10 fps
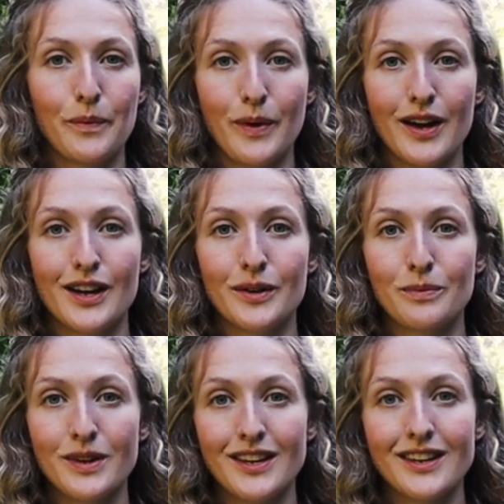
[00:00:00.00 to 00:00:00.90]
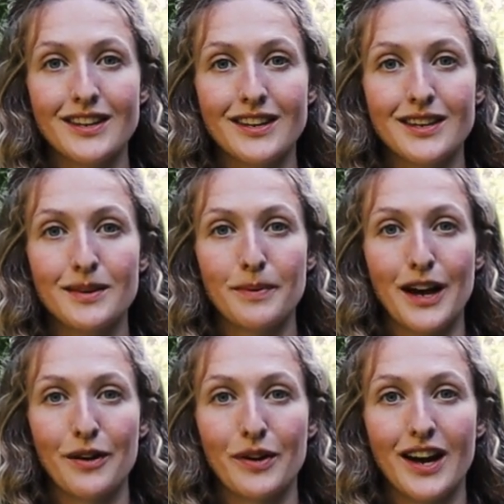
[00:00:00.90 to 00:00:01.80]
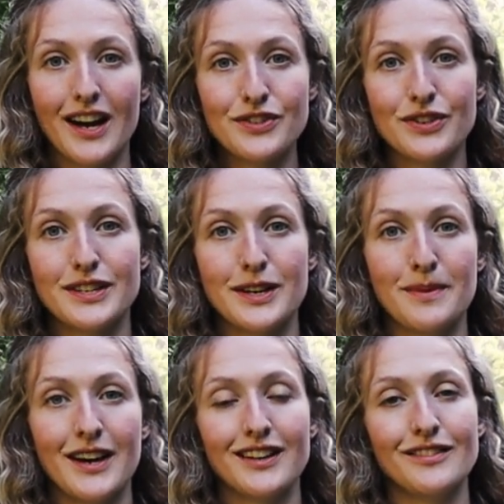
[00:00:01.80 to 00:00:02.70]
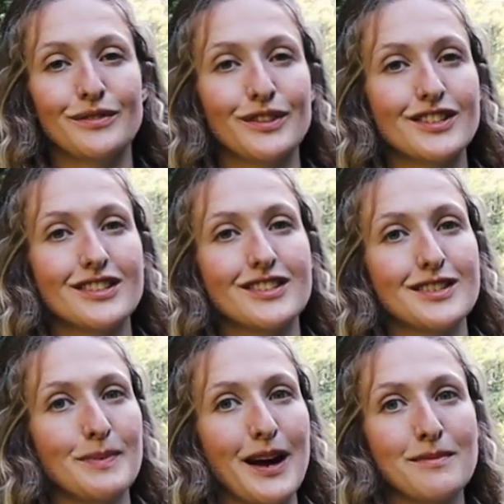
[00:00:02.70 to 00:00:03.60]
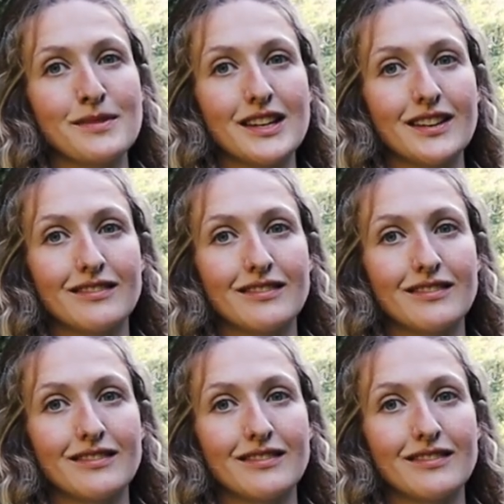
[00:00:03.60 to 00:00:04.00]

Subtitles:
where we keep our hydro turbine, which is just behind me